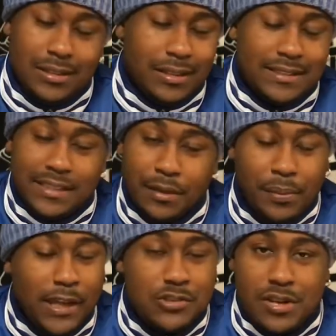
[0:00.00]
listen, the
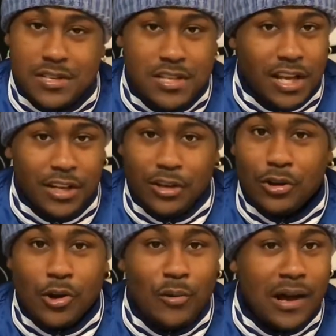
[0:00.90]
Patriots,
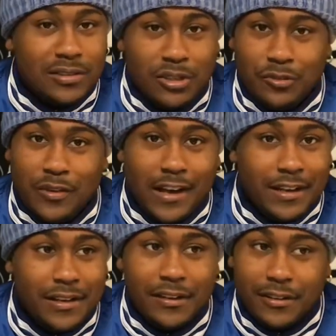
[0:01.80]
they'll go out, they'll
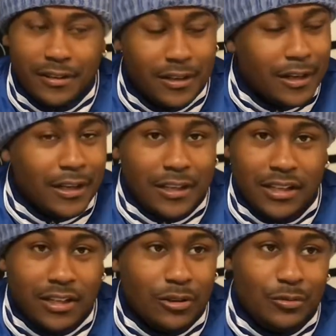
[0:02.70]
find another,
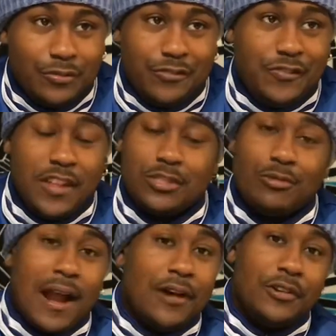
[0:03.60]
5th
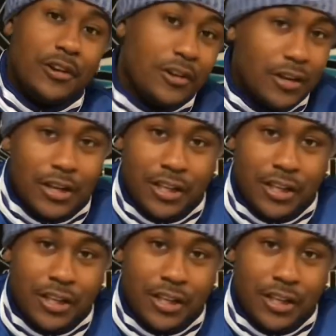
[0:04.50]
rounder,